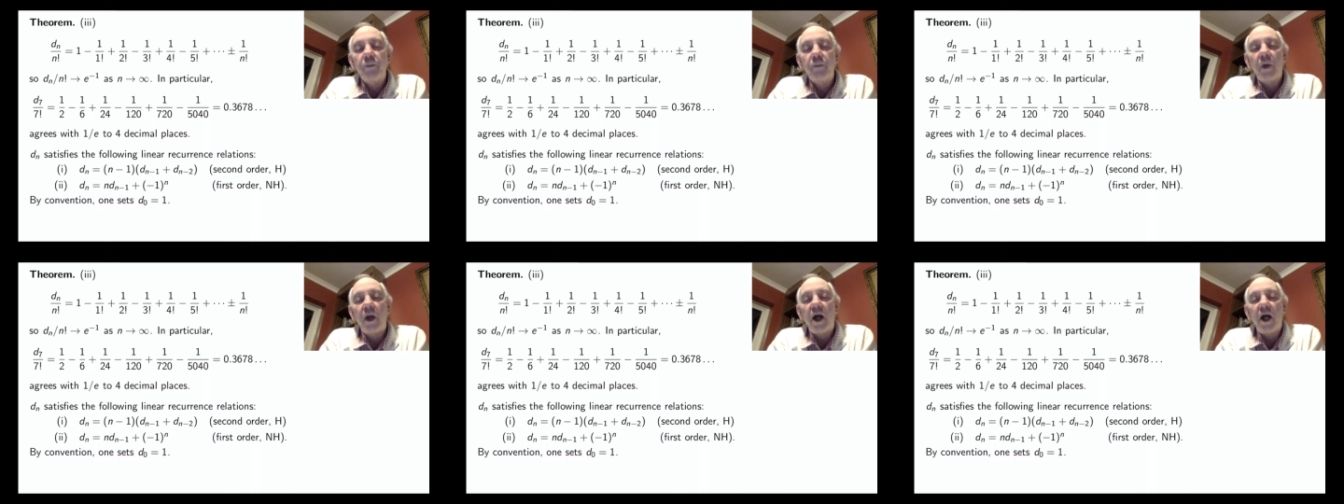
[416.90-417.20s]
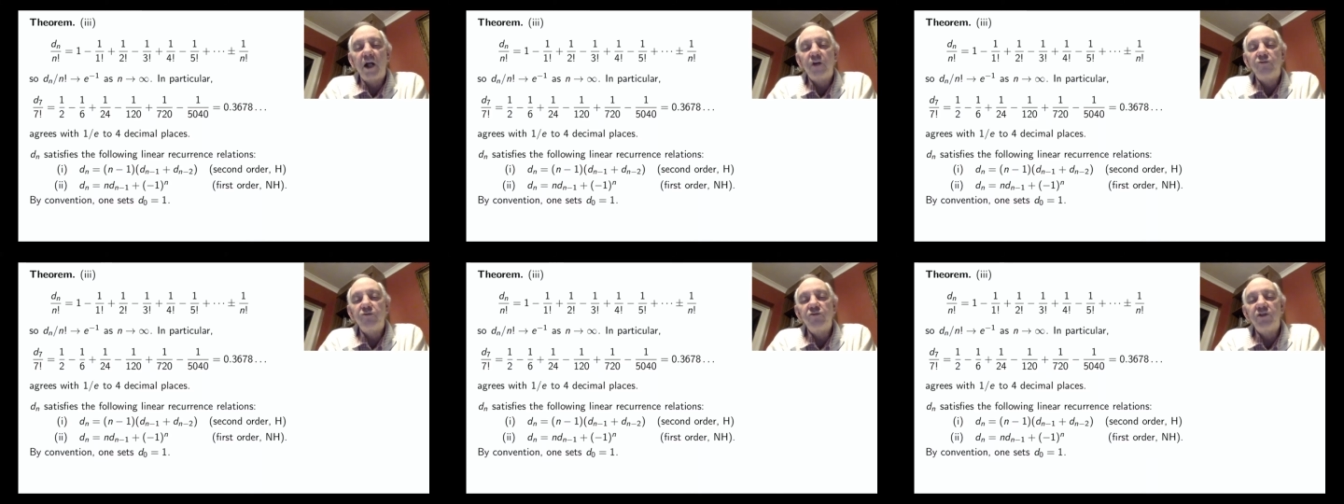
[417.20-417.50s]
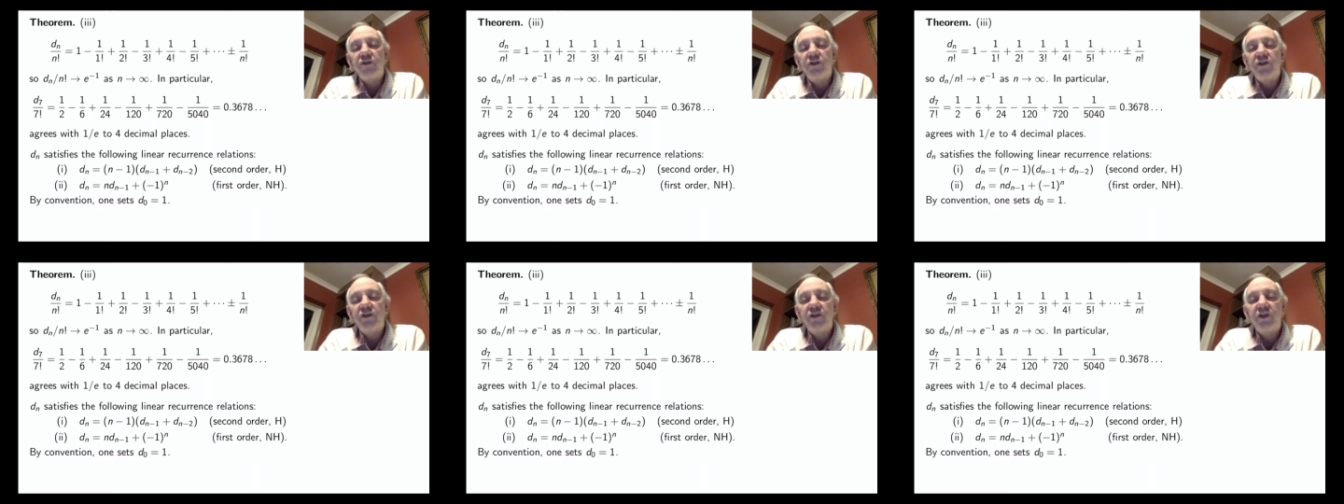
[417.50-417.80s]

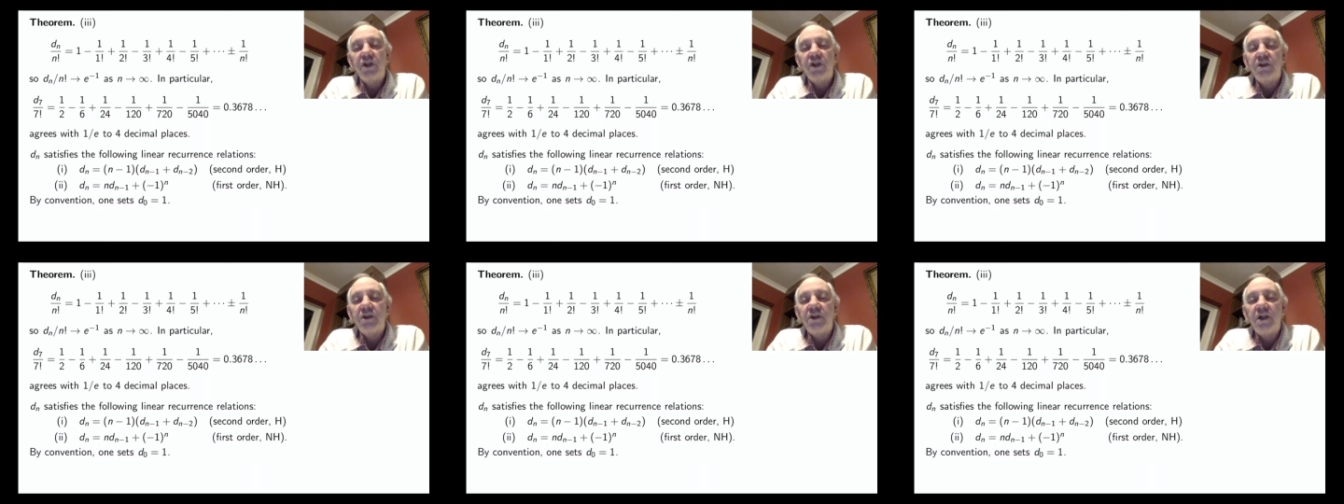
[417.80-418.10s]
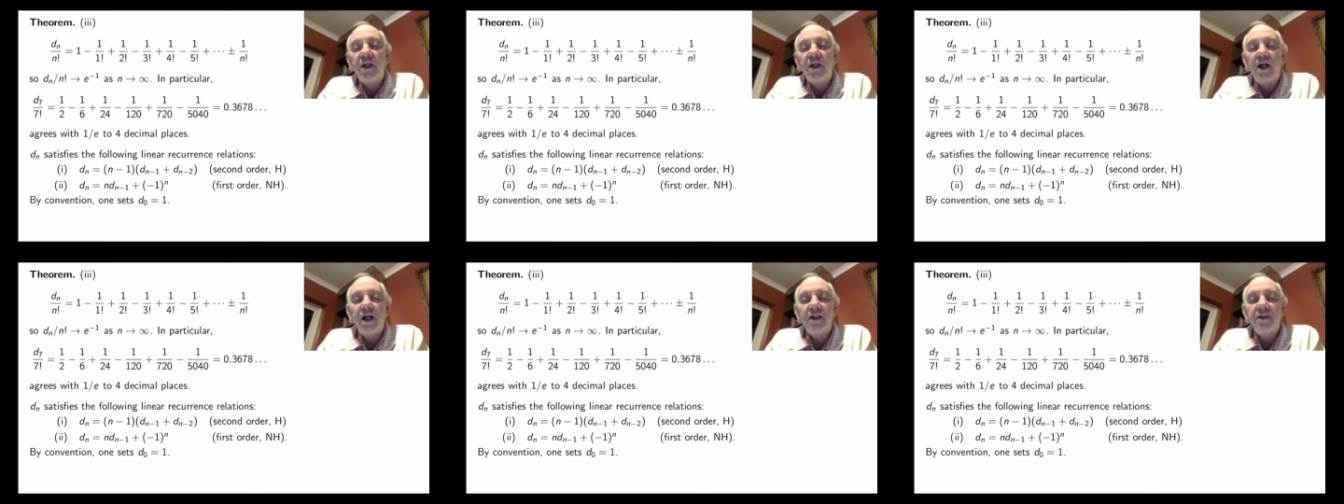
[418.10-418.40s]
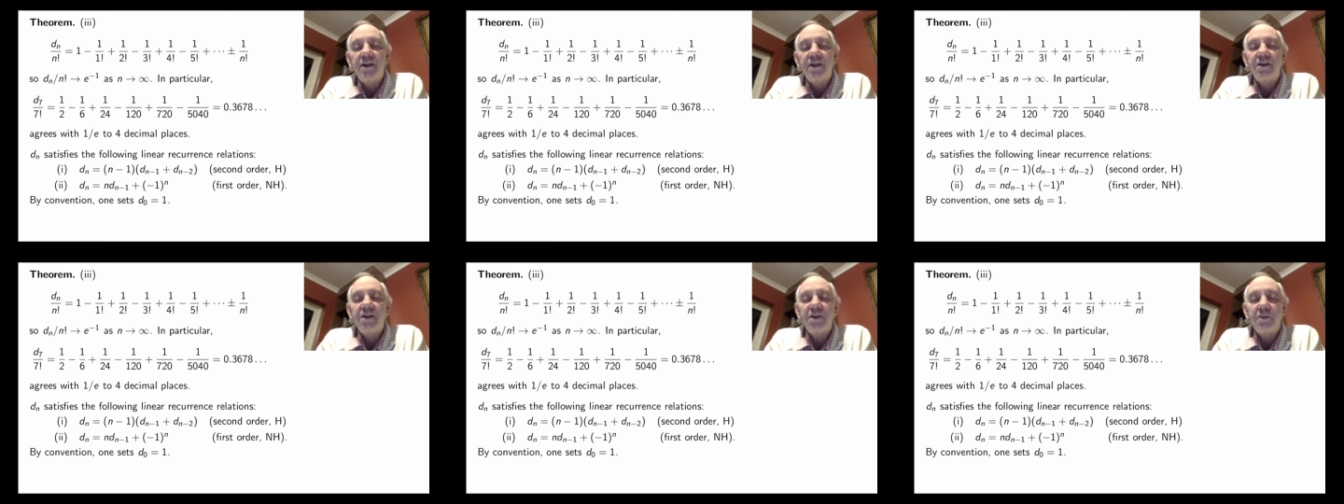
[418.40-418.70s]
Accurate to 69
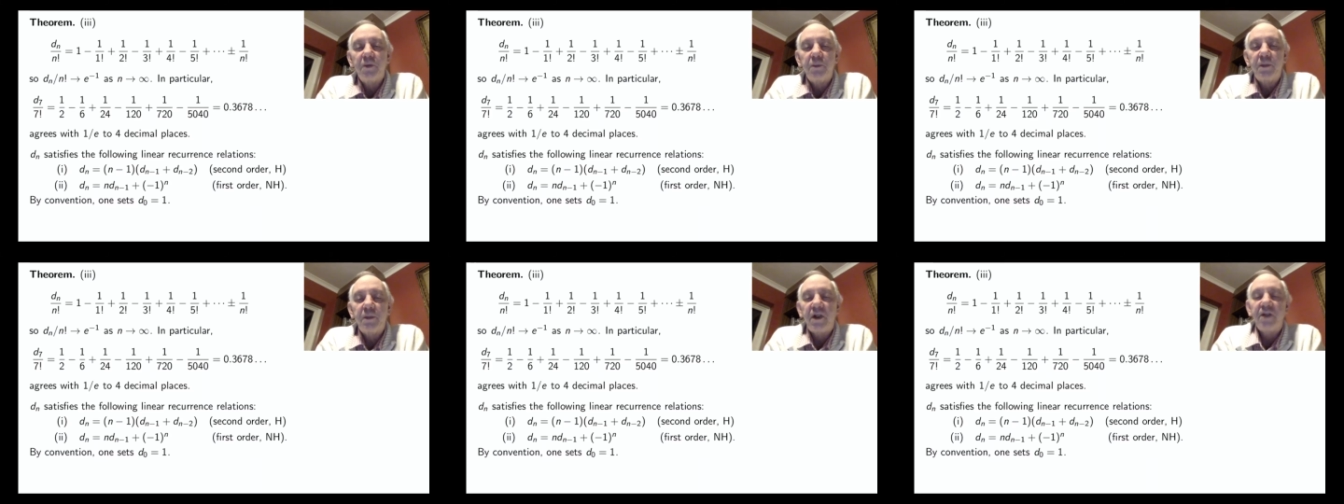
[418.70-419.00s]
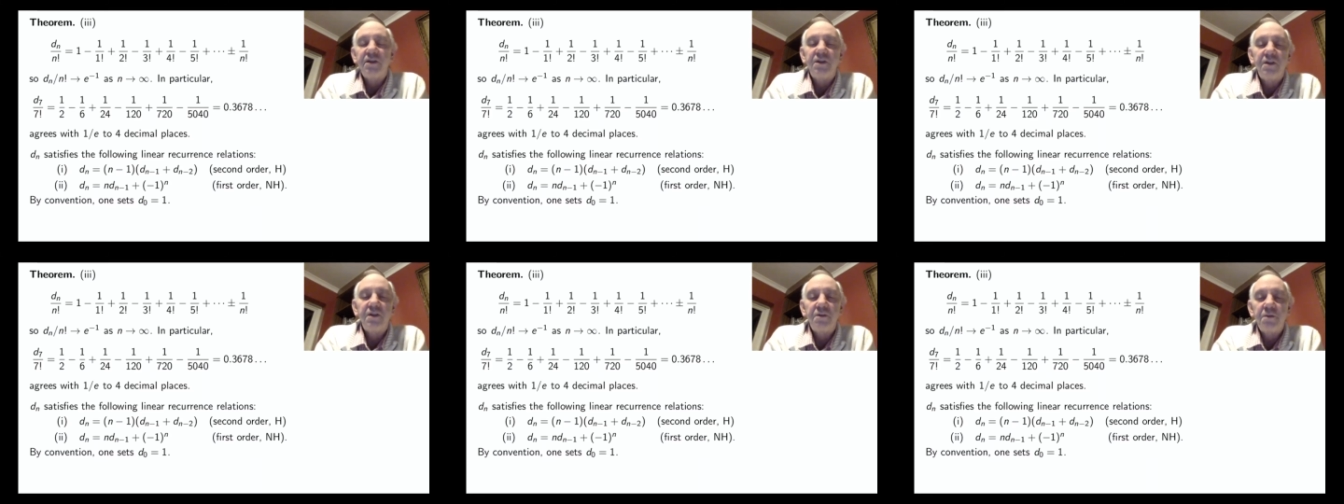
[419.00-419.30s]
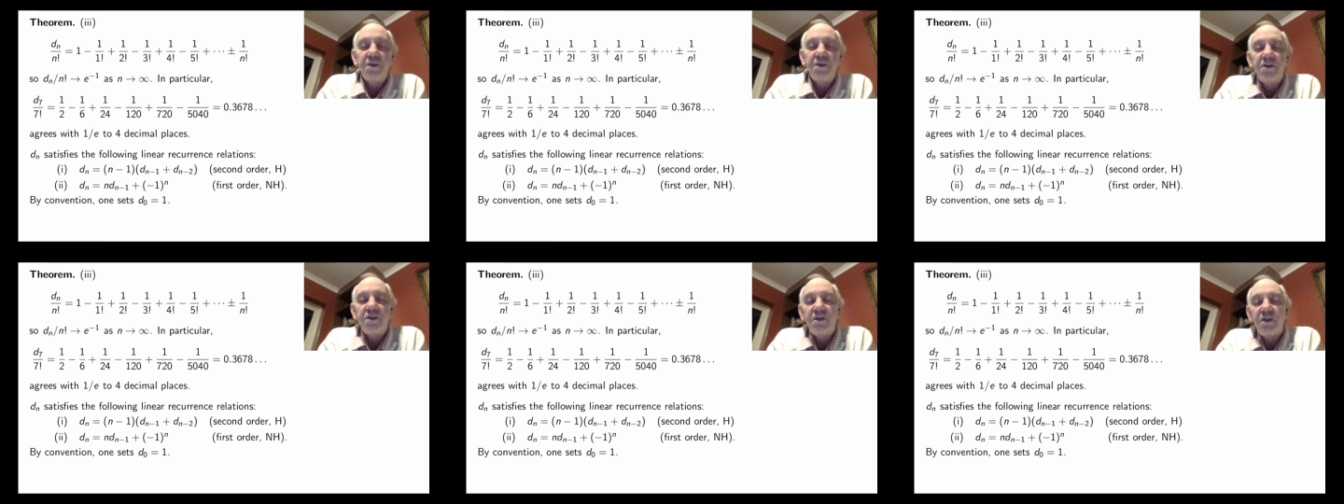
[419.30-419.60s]
decimal places,
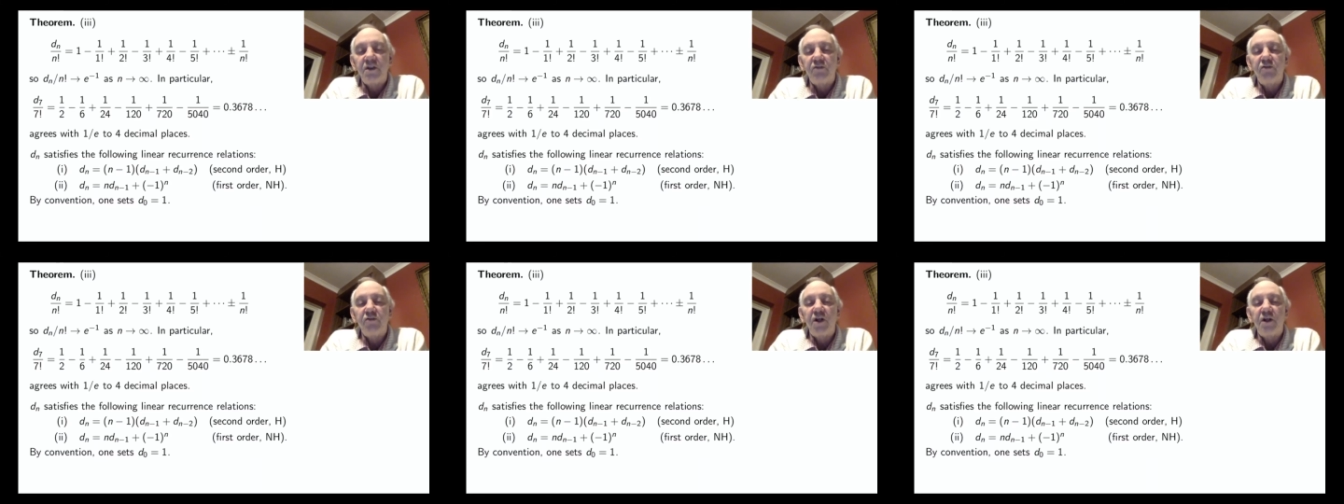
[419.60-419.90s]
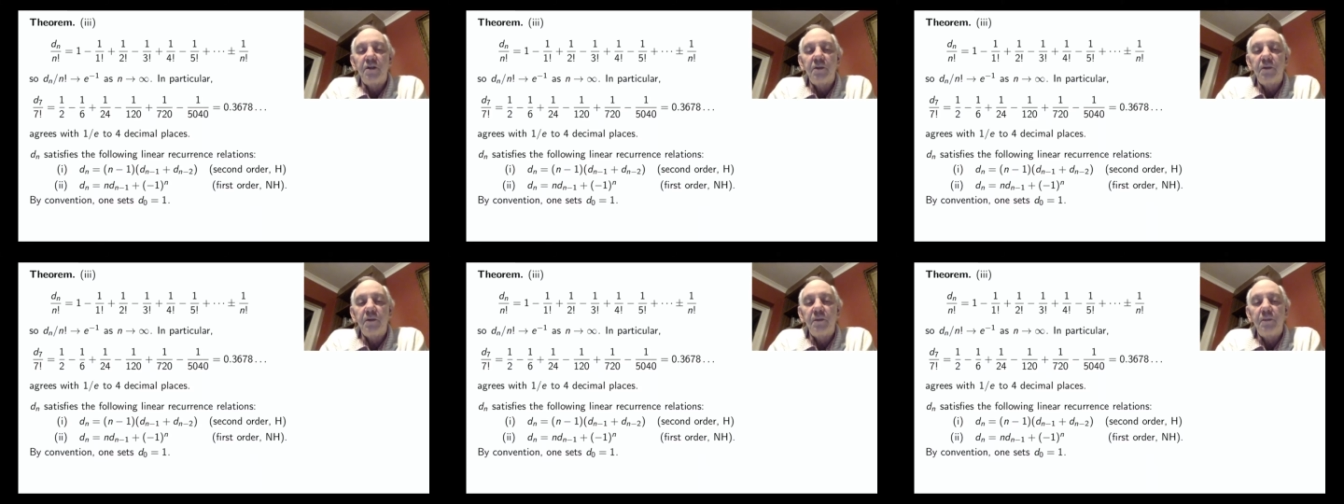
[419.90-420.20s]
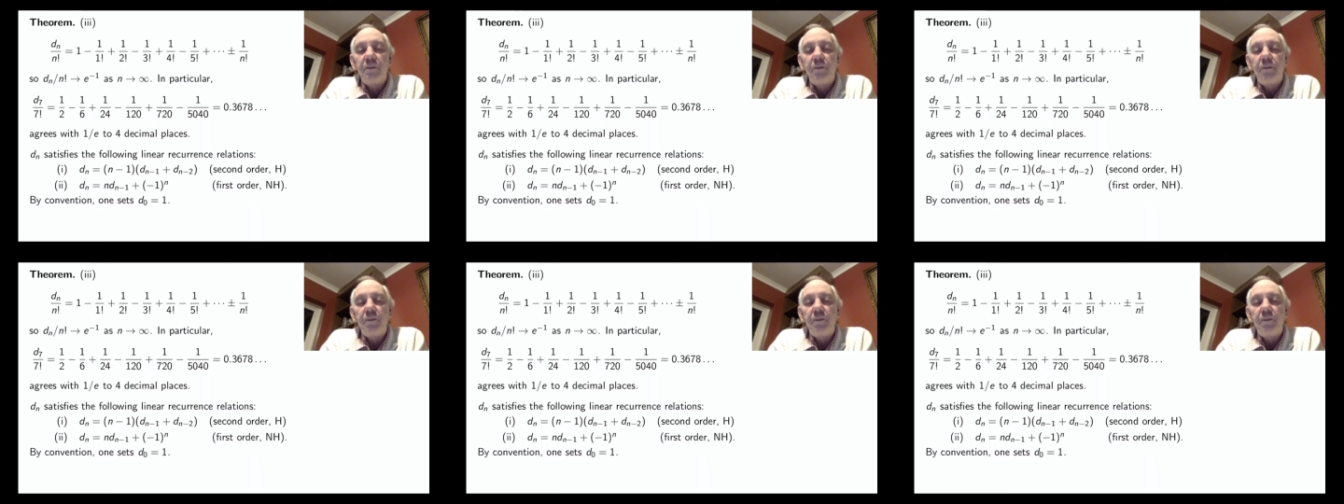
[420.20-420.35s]
which is incredible.